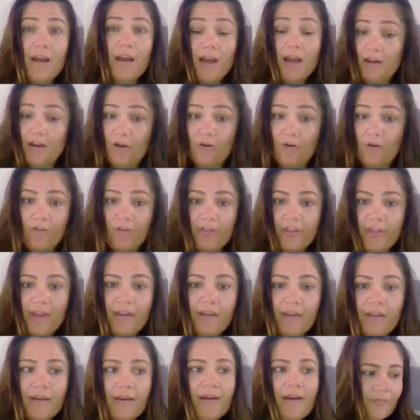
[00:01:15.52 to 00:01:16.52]
unhealthy.
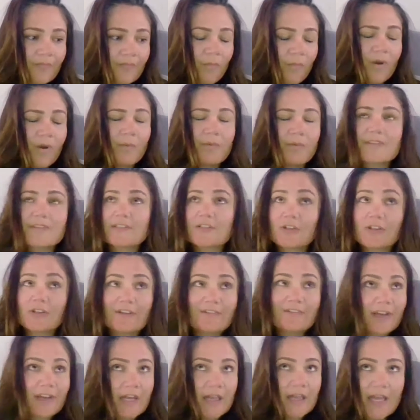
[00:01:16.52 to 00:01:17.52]
We were still
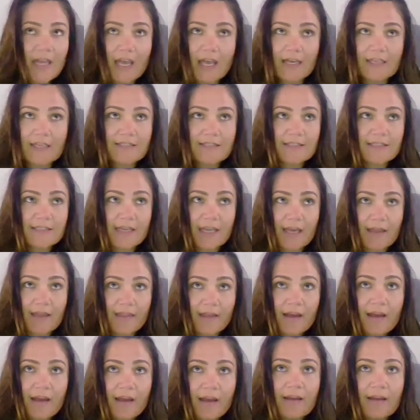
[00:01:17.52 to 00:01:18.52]
living in the house
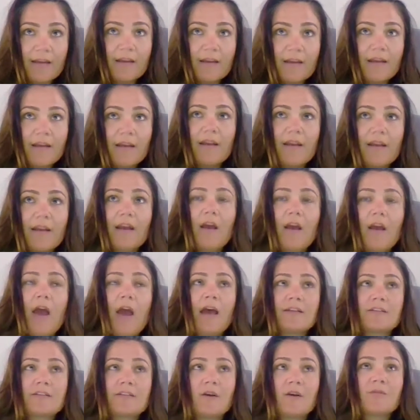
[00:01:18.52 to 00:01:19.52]
together
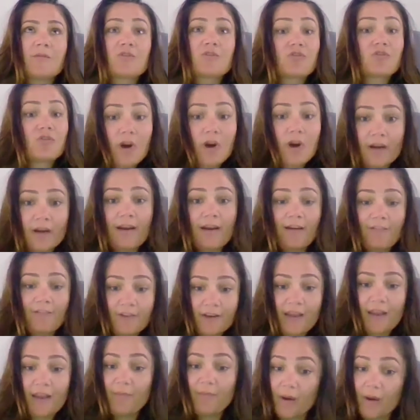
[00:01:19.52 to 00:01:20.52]
as I was trying to
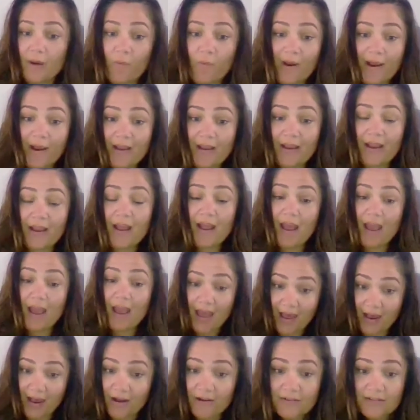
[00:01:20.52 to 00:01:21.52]
navigate my way
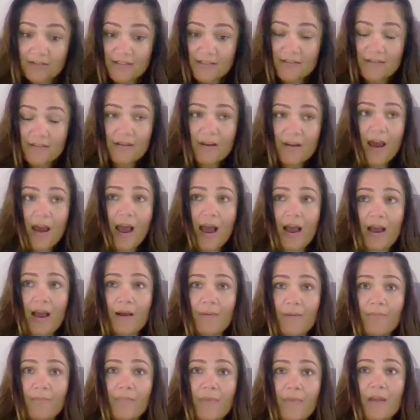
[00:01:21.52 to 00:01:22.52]
out,
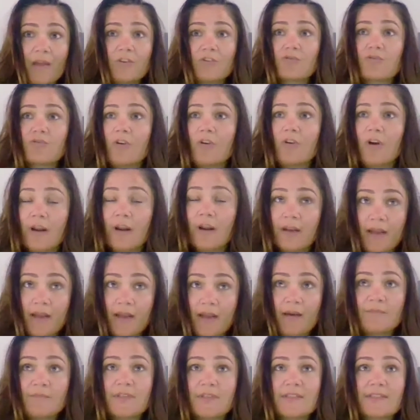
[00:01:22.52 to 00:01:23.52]
and trying to
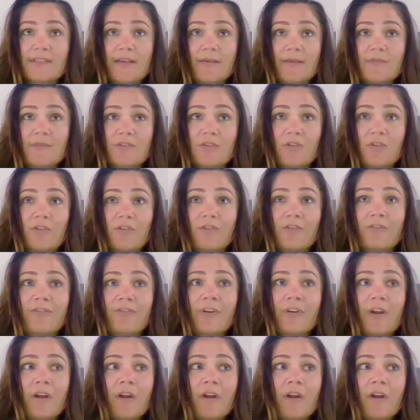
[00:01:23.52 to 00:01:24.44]
come to some sort of